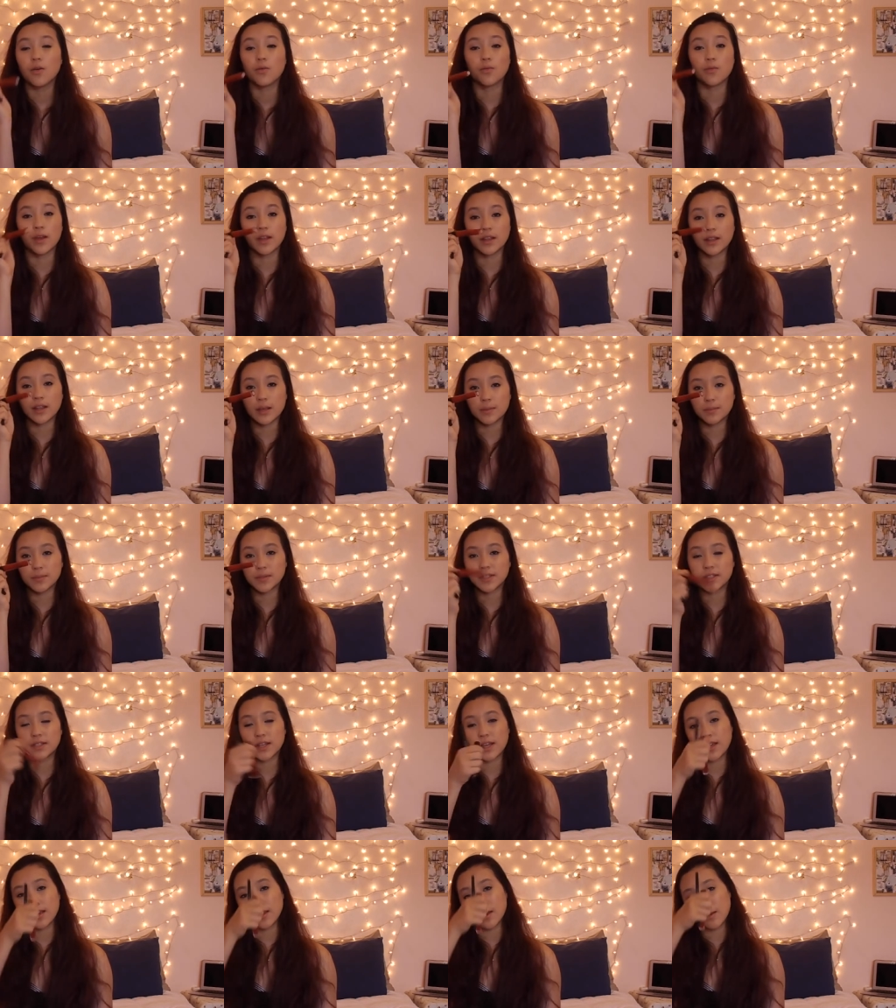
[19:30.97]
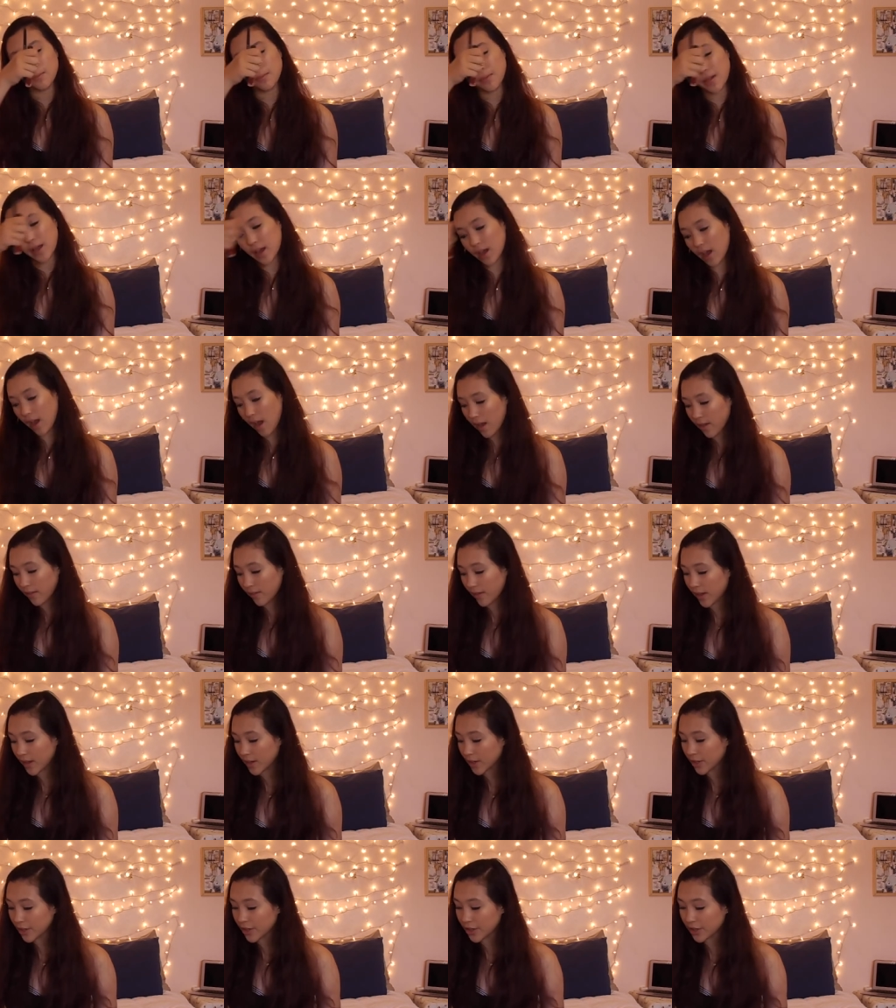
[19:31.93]
Red lipstick, black
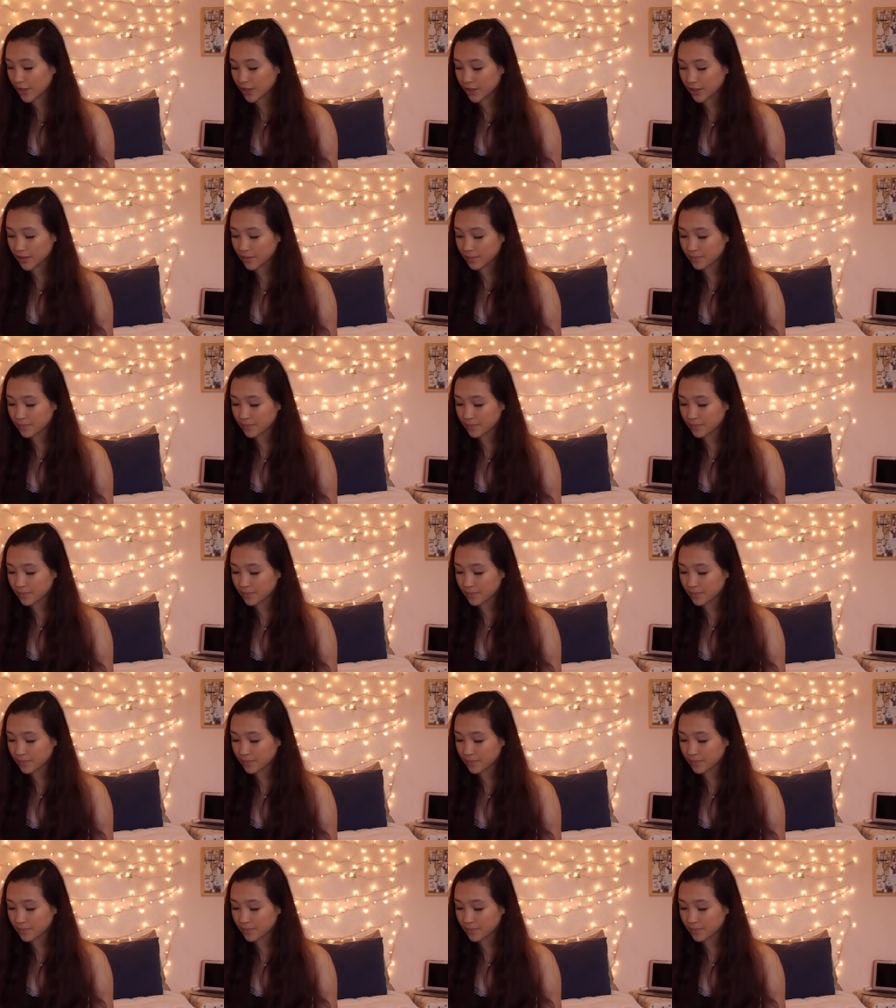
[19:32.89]
eyeliner.